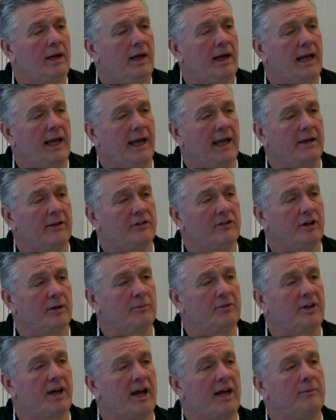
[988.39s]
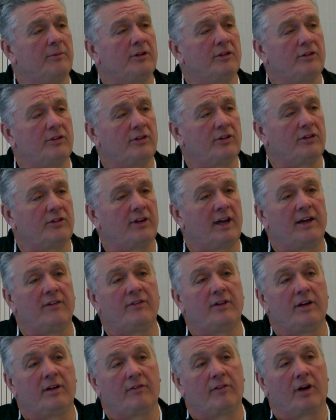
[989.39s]
And sometimes it's the
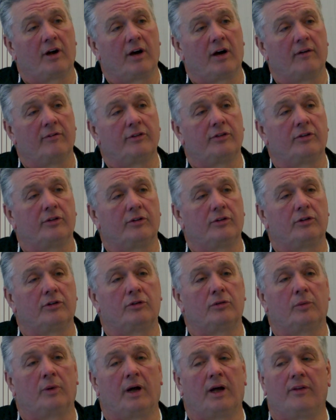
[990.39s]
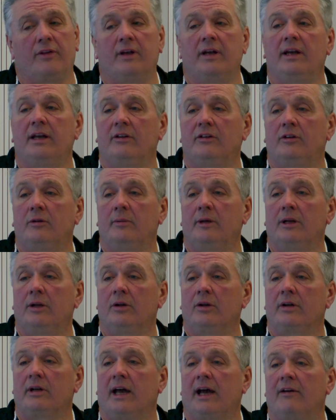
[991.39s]
safety of the harvesters as well that needs to be
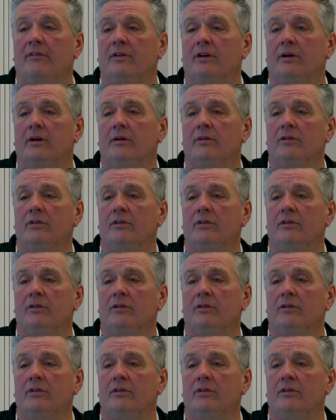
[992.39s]
looked after.